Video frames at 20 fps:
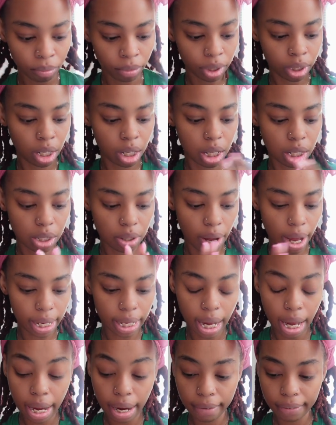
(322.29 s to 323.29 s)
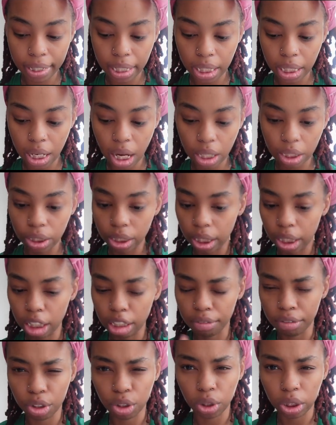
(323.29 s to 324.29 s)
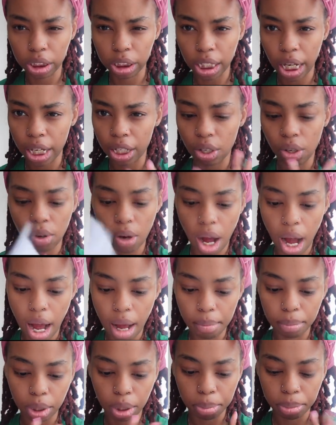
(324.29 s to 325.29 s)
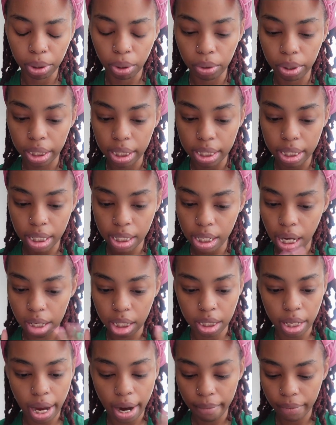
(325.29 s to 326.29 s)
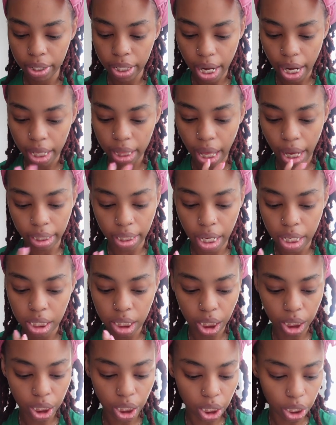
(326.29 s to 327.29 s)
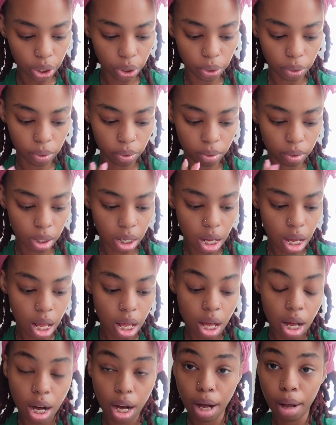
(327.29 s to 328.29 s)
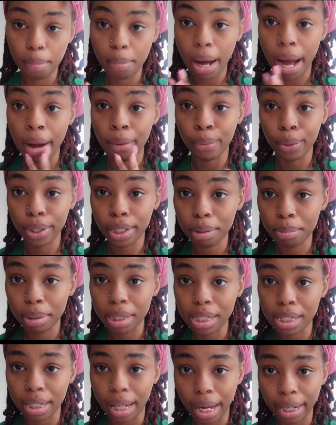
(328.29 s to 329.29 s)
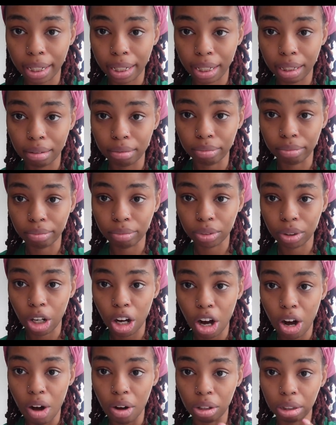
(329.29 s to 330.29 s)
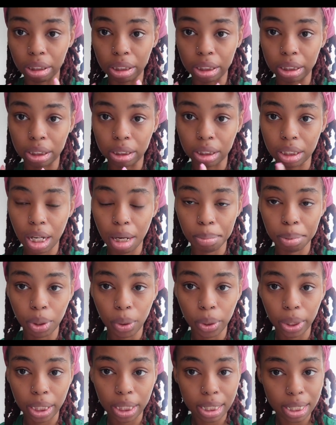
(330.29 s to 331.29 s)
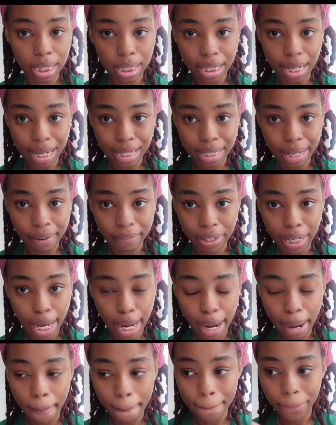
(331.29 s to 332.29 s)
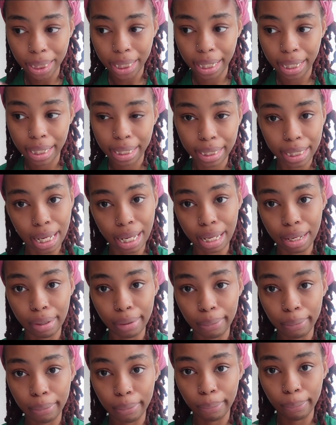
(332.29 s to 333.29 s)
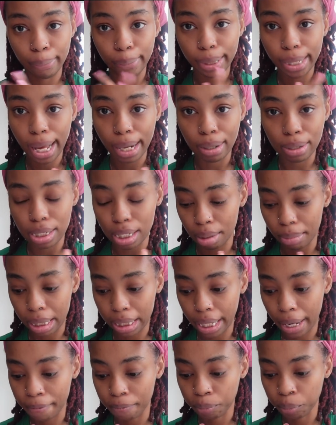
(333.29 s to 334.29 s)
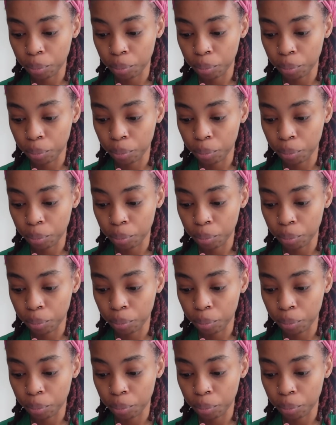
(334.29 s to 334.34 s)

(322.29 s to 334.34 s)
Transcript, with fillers: So I got everything all done, and of course y'all know I'm uploading TikToks every day. Like that's nothing new. Um, I really been slacking on uploading TikToks every day, but yeah, we're not gonna talk about that.